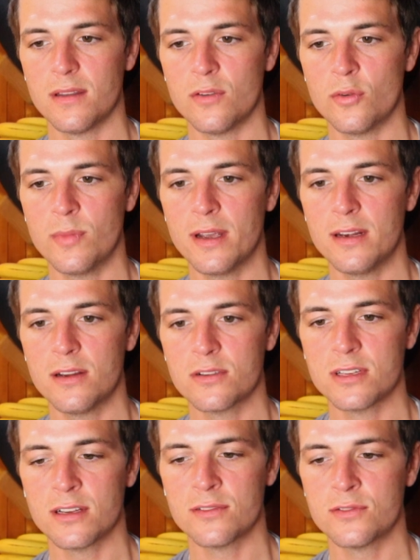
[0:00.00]
And reminding
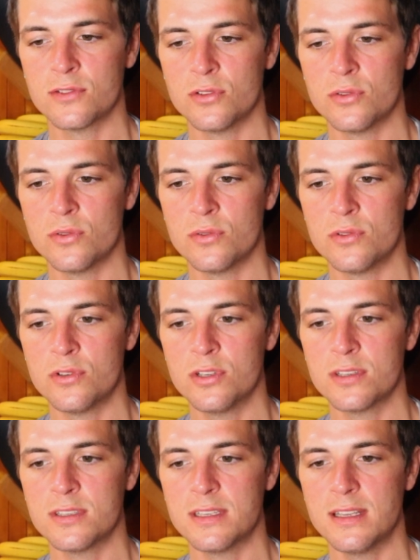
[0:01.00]
ourselves to
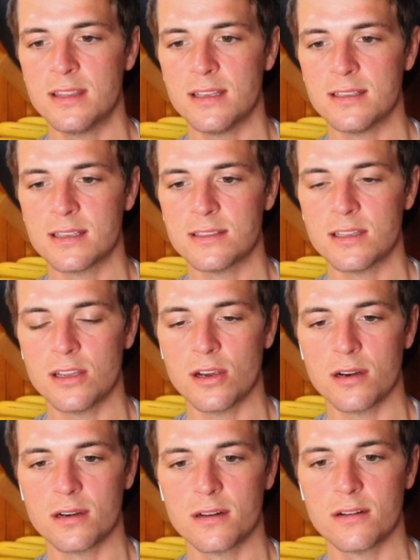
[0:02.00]
just see things as they
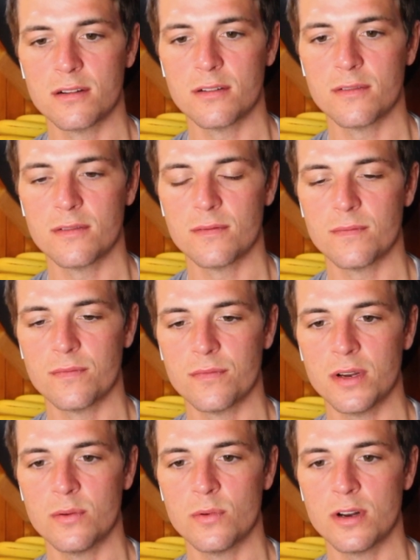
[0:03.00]
are.
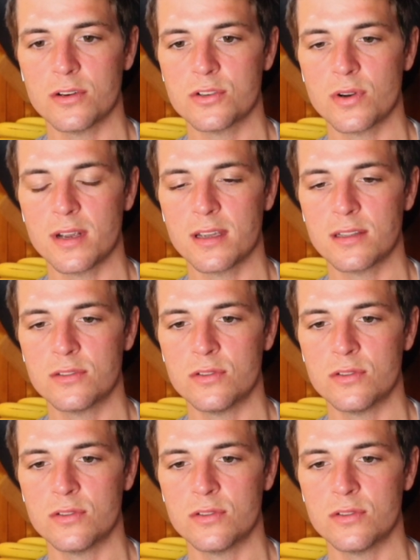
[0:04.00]
Right? We're not trying